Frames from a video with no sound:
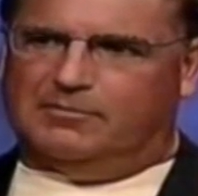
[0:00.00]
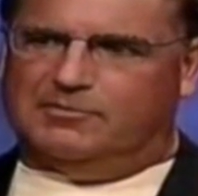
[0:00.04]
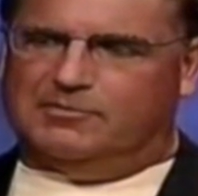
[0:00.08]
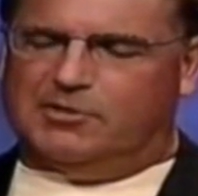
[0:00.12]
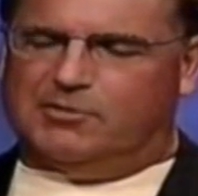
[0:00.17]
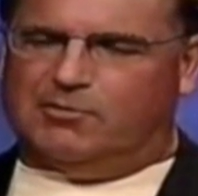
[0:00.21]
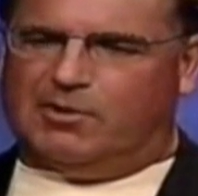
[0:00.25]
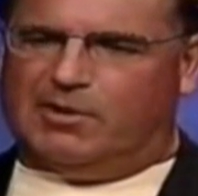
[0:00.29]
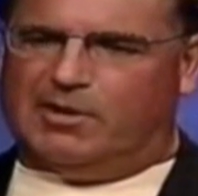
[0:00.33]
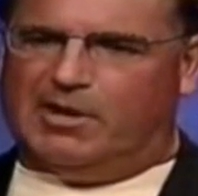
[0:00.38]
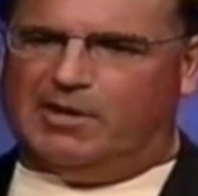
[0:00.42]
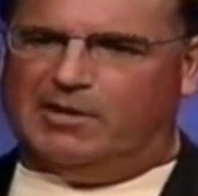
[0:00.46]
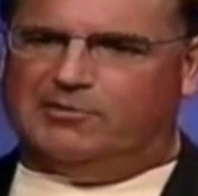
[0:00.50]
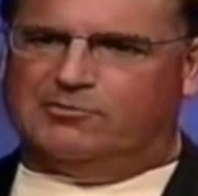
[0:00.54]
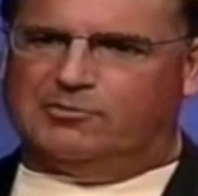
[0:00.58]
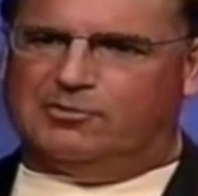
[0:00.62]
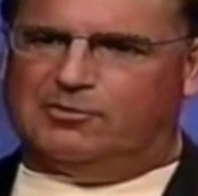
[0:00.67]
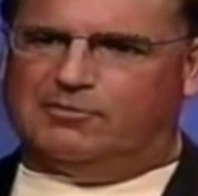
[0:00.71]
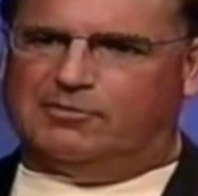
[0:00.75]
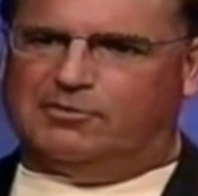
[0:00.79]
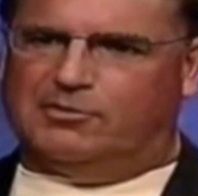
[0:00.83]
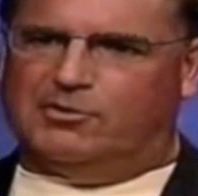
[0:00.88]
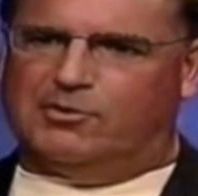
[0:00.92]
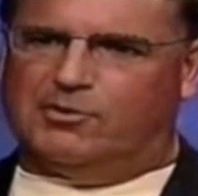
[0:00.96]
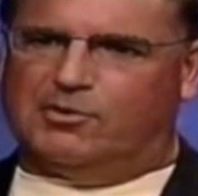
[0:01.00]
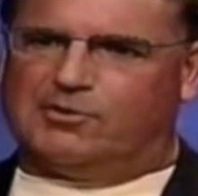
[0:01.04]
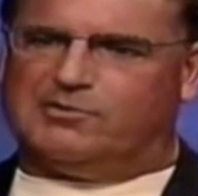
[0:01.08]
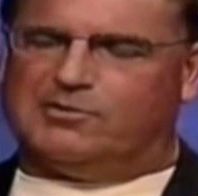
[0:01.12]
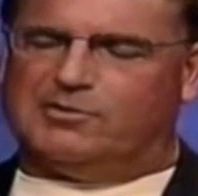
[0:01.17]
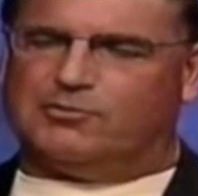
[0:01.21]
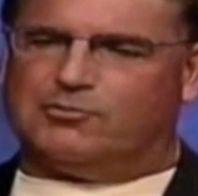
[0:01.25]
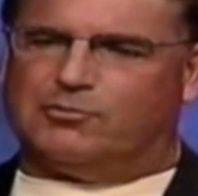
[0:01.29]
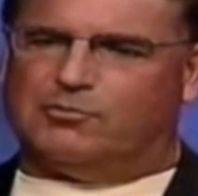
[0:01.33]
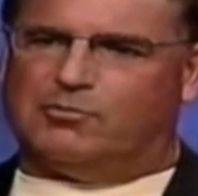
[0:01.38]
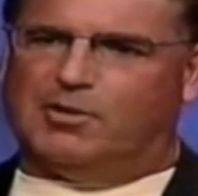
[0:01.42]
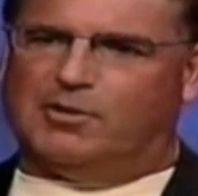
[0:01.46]
general counsel of the New York
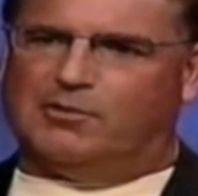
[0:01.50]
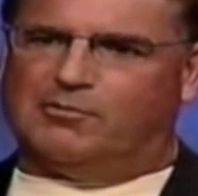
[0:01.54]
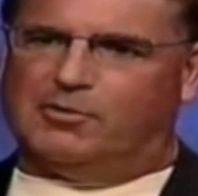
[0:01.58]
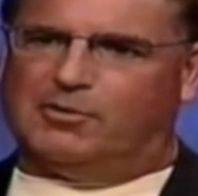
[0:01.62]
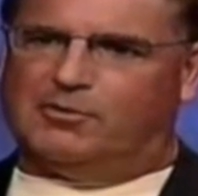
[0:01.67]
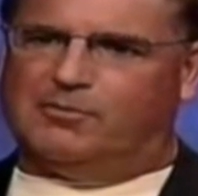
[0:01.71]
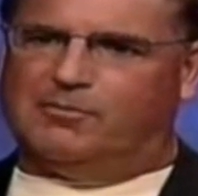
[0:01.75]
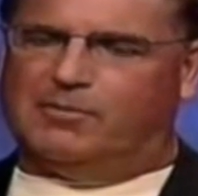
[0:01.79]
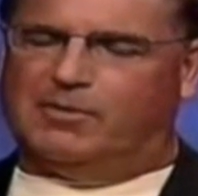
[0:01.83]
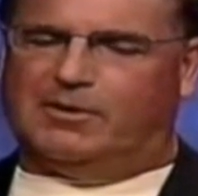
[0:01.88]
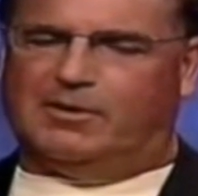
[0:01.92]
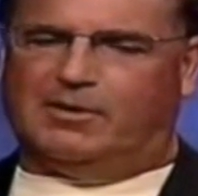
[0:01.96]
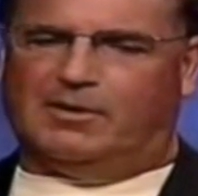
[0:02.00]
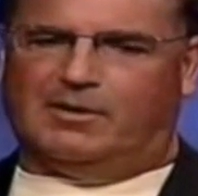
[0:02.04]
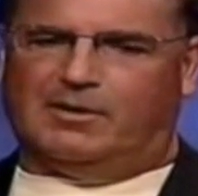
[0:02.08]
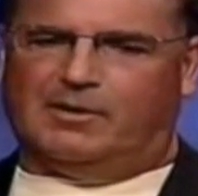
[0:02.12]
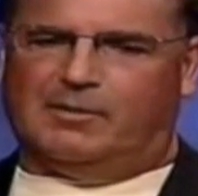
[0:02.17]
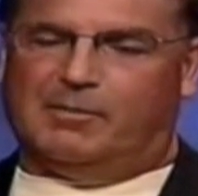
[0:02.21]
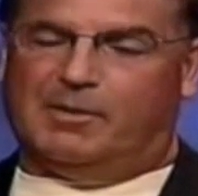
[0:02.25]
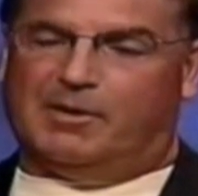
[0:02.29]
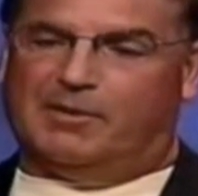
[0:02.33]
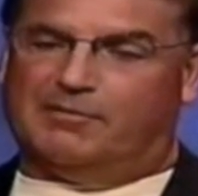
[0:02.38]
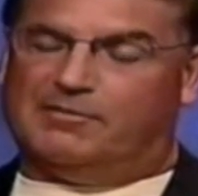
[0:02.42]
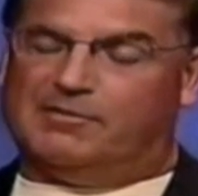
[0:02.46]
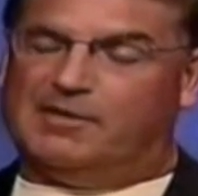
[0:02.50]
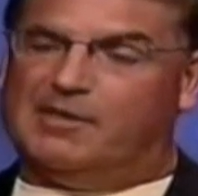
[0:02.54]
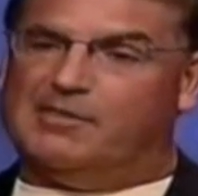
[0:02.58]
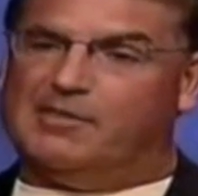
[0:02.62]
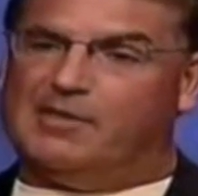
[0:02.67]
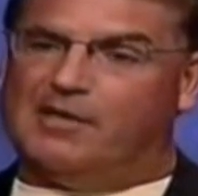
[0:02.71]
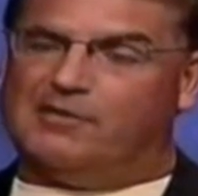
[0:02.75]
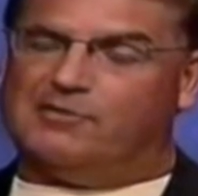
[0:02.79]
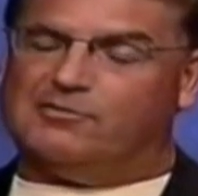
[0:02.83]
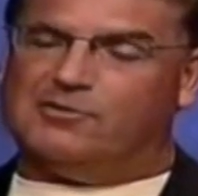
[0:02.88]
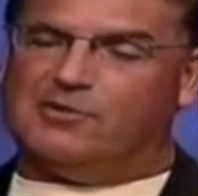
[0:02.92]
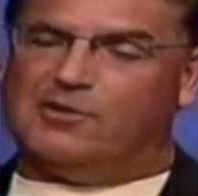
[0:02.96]
Central Railroad at a pay of
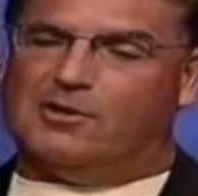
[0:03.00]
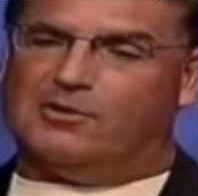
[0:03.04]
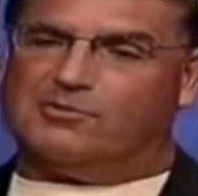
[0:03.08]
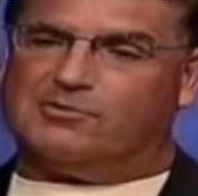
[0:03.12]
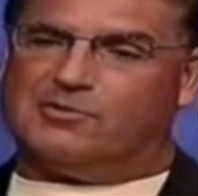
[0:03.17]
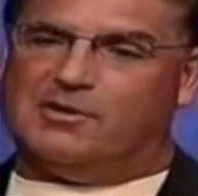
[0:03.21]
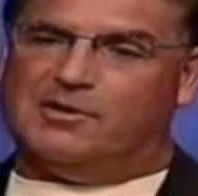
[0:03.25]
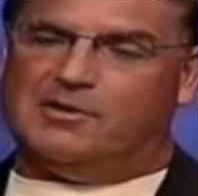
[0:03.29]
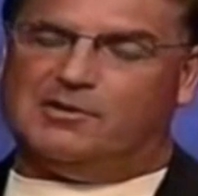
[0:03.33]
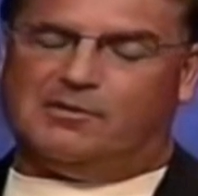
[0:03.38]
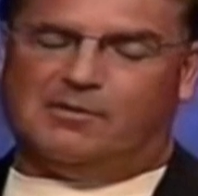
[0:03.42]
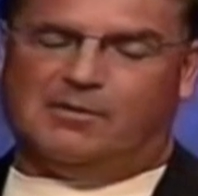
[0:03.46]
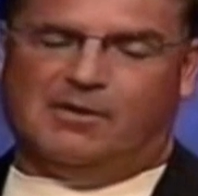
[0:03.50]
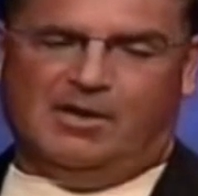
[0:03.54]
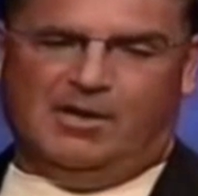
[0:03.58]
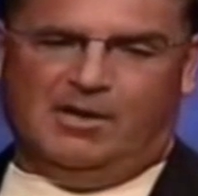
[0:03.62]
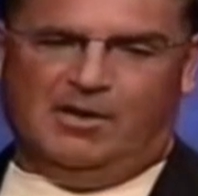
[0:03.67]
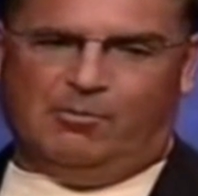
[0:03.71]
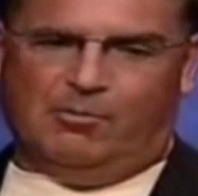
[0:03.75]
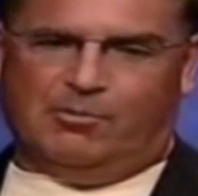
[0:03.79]
$10,000 a year,